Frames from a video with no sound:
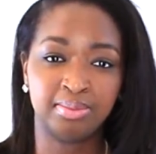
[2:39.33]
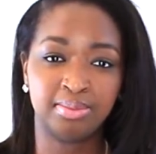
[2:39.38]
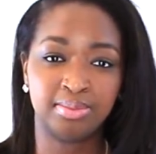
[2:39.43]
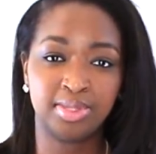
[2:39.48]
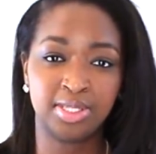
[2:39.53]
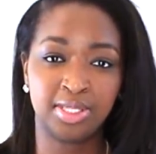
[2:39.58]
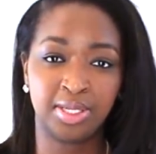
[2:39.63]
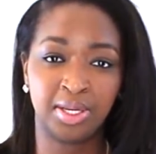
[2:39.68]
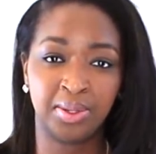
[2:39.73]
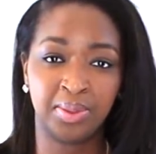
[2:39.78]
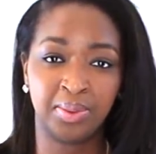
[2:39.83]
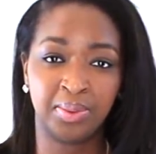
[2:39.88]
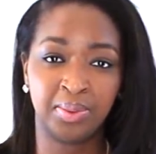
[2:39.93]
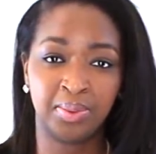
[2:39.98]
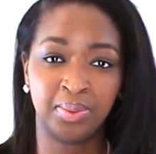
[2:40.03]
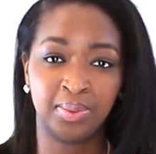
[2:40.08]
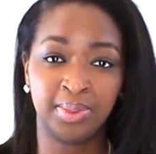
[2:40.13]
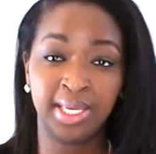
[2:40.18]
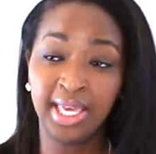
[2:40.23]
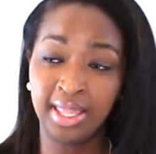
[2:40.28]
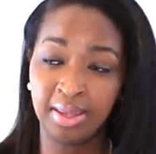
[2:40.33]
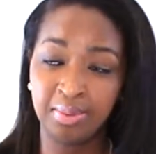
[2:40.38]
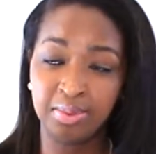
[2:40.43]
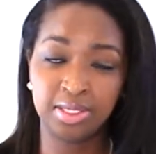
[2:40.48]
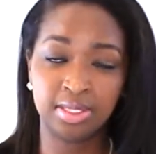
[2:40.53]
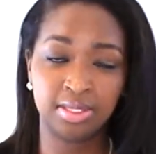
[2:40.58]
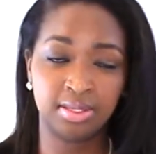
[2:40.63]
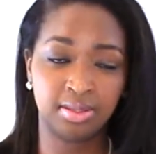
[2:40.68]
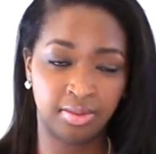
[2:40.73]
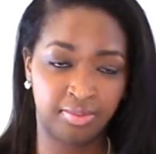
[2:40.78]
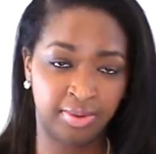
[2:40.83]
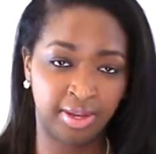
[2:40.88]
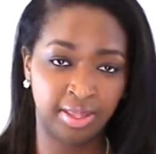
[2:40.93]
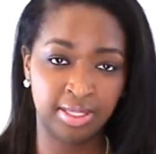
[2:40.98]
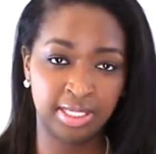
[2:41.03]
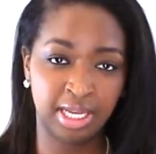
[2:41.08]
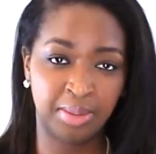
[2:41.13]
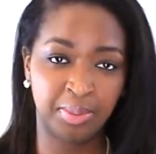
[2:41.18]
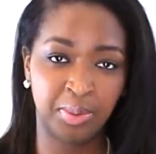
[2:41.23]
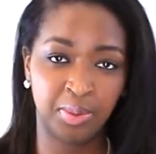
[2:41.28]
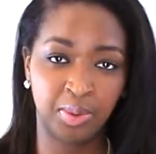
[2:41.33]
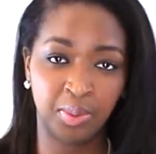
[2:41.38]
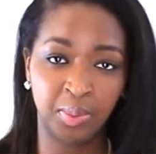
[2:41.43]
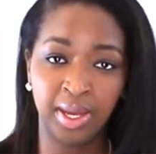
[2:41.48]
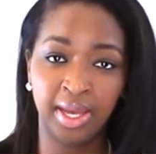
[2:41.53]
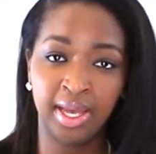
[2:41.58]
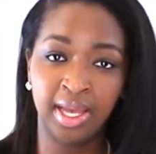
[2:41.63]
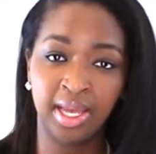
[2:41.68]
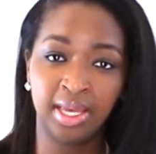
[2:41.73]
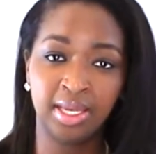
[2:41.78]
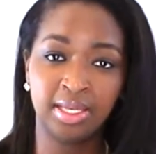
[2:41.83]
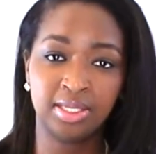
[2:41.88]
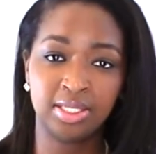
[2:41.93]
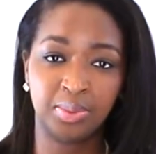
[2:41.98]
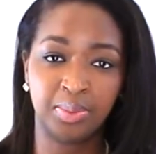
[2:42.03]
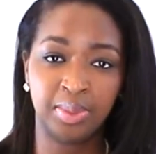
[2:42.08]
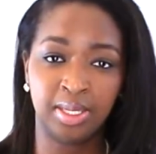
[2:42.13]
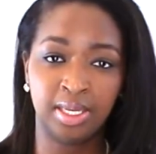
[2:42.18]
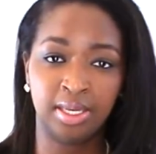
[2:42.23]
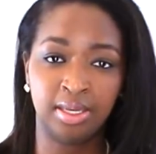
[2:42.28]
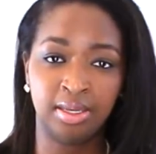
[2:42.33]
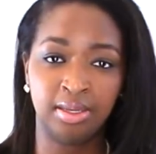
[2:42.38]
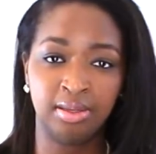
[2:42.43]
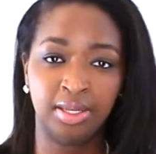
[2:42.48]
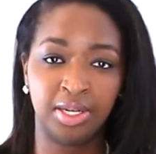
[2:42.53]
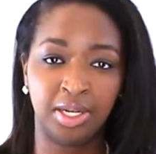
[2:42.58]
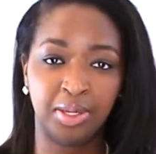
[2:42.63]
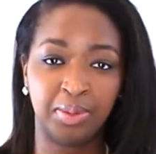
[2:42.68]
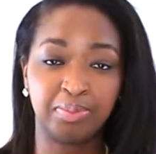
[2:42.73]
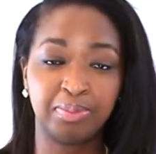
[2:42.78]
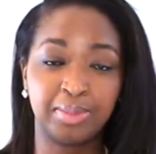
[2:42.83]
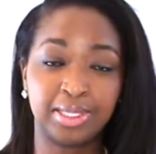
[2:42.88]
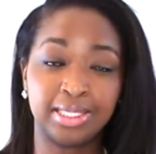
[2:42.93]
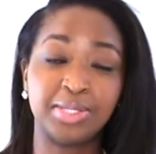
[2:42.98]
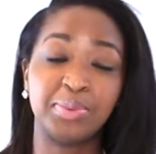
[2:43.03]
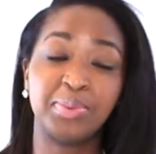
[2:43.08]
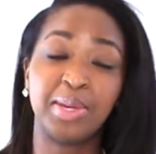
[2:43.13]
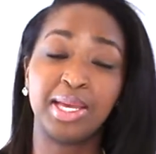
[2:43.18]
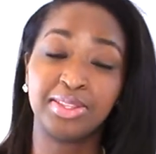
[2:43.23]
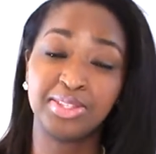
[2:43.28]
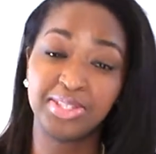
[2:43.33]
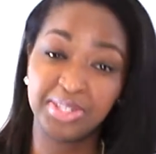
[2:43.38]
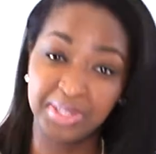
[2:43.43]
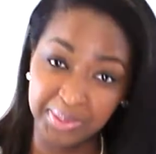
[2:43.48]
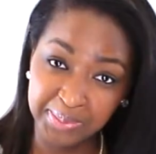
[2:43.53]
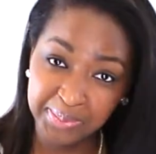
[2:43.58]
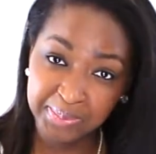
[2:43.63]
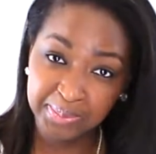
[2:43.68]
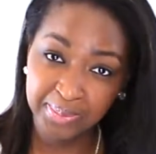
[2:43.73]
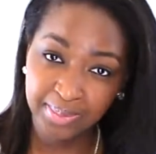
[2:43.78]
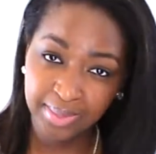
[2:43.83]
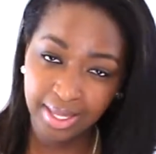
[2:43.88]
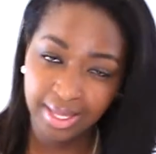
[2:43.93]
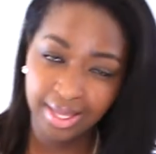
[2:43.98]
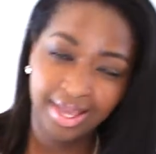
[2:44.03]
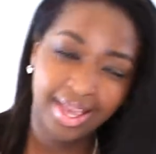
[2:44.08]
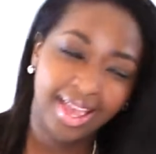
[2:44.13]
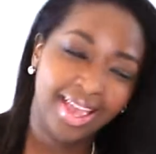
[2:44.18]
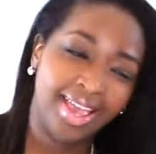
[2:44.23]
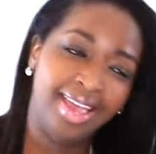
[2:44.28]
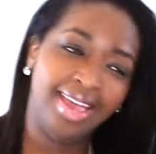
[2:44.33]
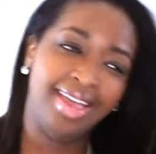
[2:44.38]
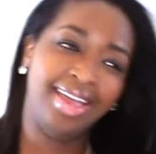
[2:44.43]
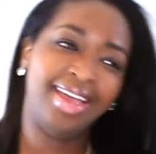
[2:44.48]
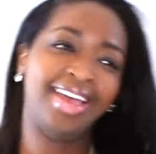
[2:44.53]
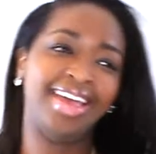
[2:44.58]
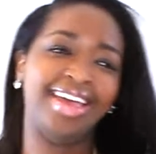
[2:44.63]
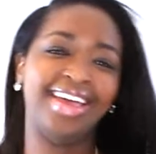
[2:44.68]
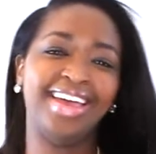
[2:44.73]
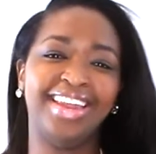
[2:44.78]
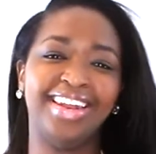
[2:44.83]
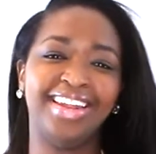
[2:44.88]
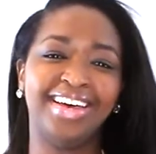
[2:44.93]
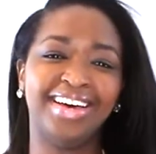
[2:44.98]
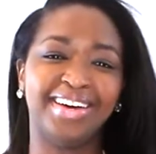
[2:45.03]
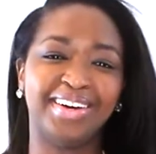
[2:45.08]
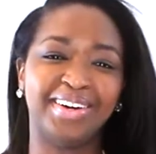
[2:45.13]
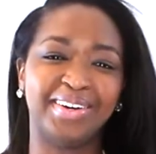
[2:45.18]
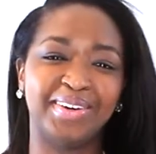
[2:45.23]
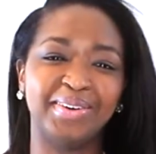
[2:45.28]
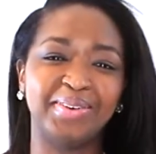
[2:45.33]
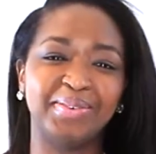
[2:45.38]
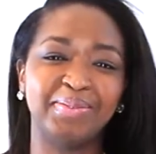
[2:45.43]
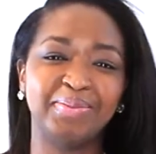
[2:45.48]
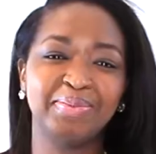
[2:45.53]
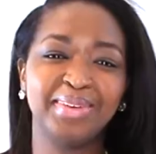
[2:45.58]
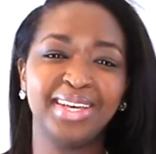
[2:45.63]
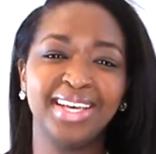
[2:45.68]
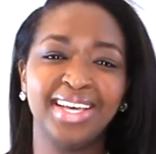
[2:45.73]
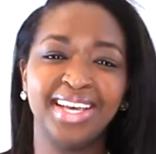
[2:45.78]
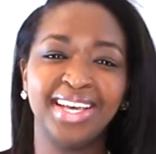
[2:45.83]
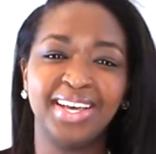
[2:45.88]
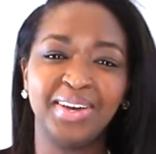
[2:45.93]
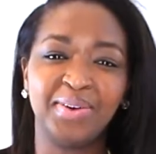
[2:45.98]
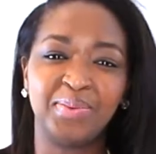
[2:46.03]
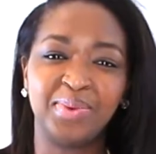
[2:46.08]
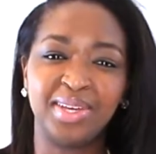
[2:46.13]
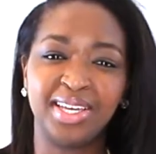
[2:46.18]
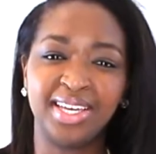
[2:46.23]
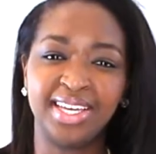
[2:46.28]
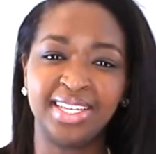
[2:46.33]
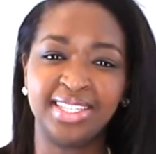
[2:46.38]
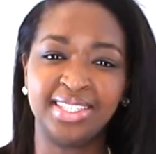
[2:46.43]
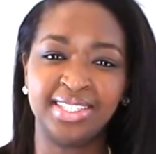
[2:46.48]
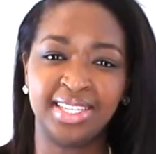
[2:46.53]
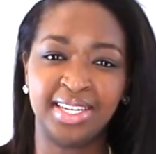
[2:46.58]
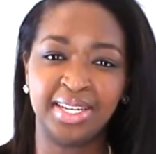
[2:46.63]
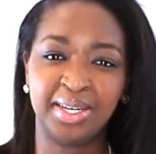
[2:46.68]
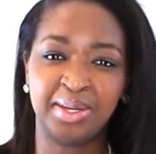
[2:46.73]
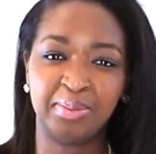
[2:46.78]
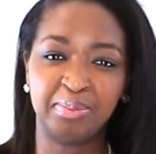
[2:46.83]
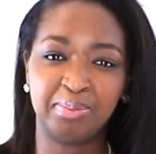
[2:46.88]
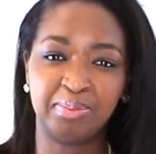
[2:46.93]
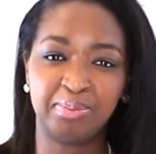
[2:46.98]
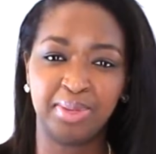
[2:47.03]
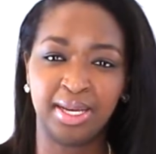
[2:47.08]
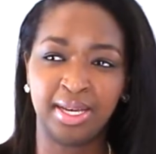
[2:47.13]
So yeah, that was around the time we were away, so we, you know, did what we had to do, and we ended up,